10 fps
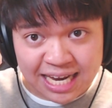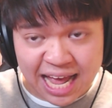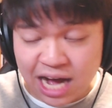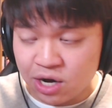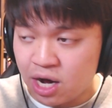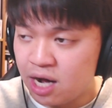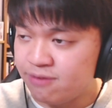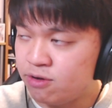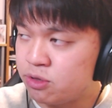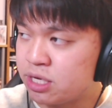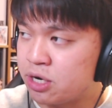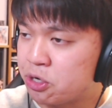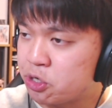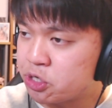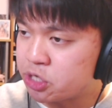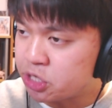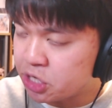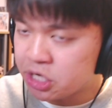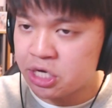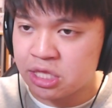Now, I've only heard
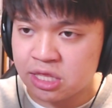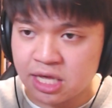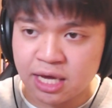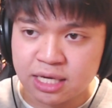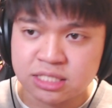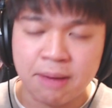good things